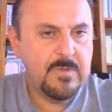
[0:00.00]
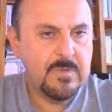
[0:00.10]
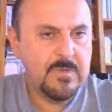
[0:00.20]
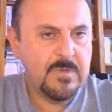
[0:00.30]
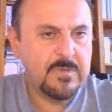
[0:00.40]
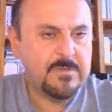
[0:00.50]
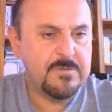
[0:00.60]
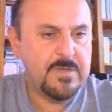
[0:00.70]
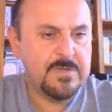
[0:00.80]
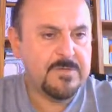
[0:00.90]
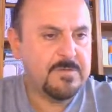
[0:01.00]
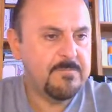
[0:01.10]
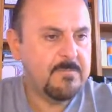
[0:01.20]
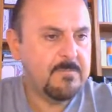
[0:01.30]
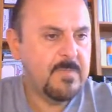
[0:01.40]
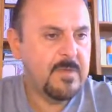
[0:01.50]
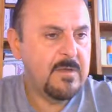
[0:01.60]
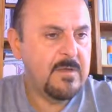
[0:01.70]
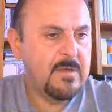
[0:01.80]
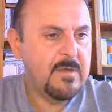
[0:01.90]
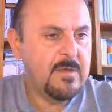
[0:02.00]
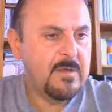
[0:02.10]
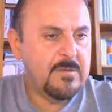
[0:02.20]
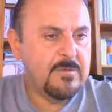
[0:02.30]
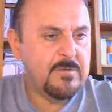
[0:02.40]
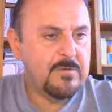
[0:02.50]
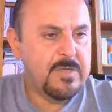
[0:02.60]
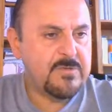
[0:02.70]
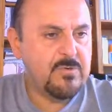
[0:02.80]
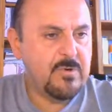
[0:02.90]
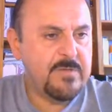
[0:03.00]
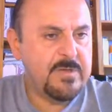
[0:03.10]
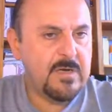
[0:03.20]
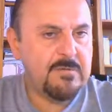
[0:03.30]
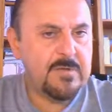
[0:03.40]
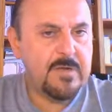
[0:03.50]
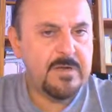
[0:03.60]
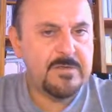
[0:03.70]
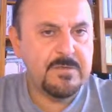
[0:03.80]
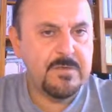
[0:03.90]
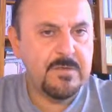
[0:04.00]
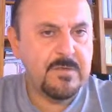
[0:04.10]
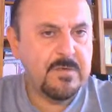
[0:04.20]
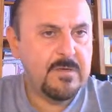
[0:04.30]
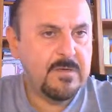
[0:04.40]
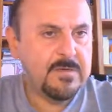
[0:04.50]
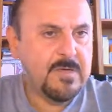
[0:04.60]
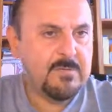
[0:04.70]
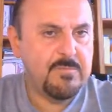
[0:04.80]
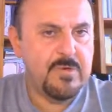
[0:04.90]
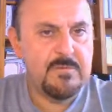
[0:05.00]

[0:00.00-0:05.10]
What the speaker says: It is 6. So let's go with our next example.